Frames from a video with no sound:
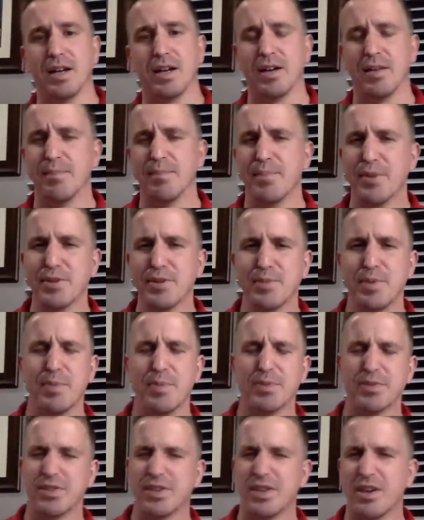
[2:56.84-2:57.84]
Most
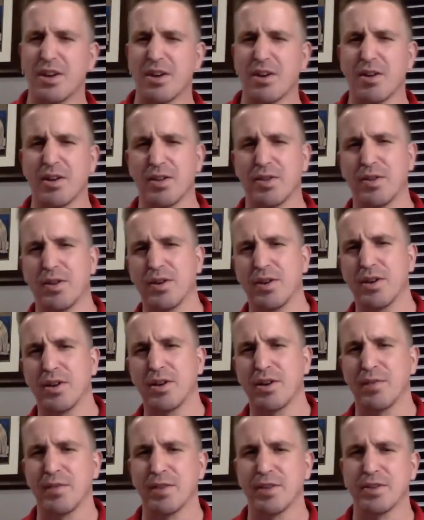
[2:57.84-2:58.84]
people secure a 30-year
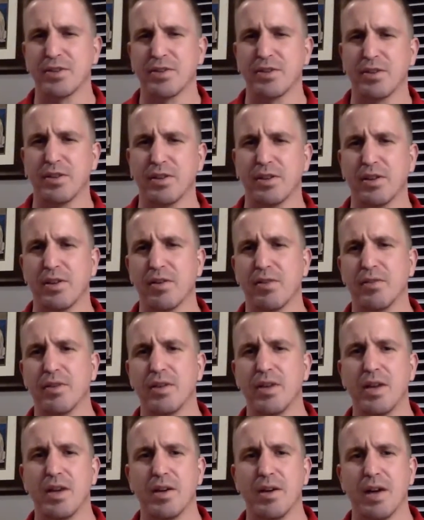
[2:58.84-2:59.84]
conventional loan,
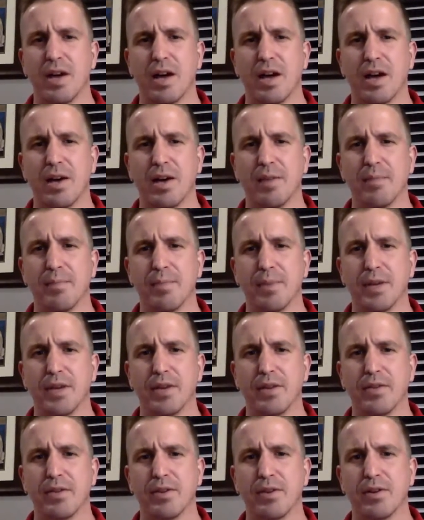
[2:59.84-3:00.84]

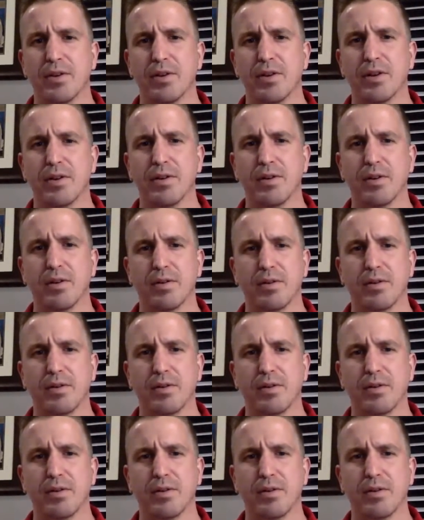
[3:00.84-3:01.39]
but there